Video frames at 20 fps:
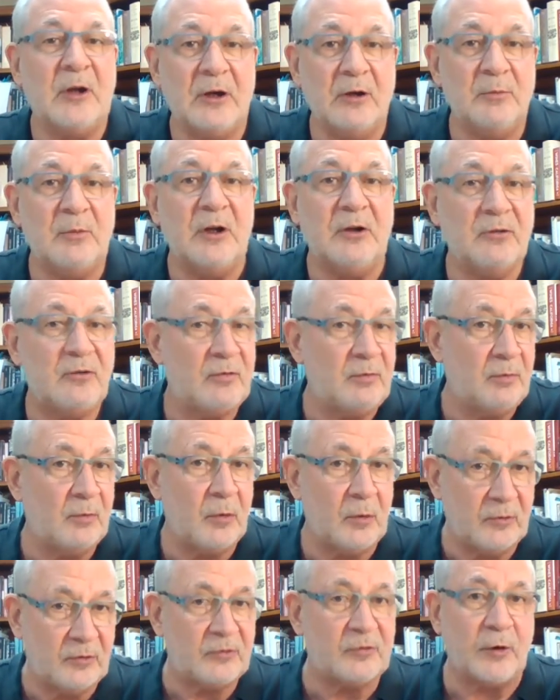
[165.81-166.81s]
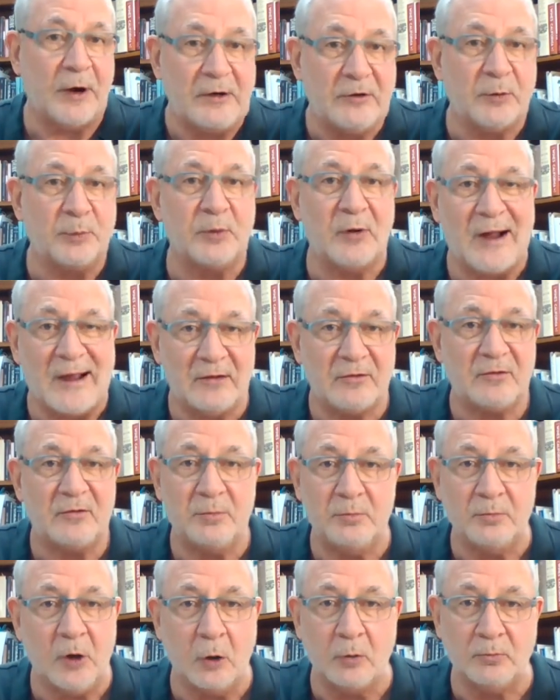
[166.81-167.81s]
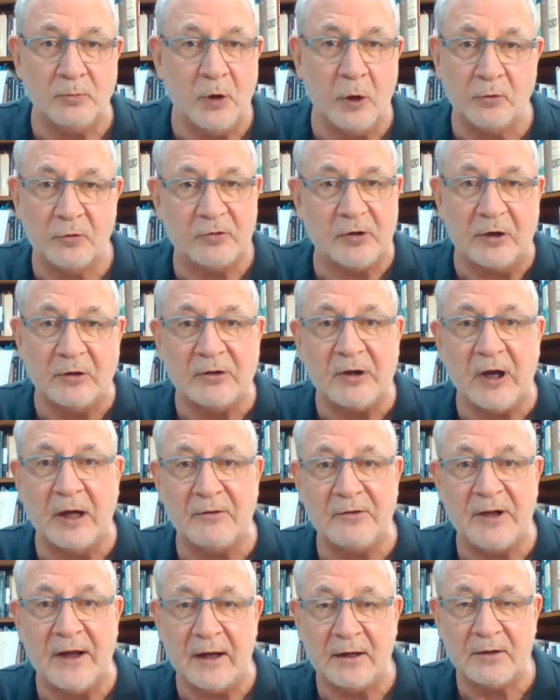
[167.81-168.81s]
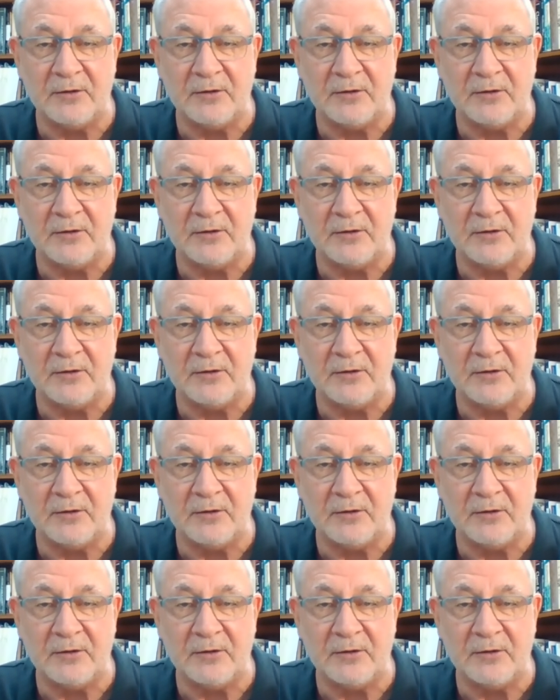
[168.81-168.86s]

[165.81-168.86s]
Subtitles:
It means straight to press, no skin contact.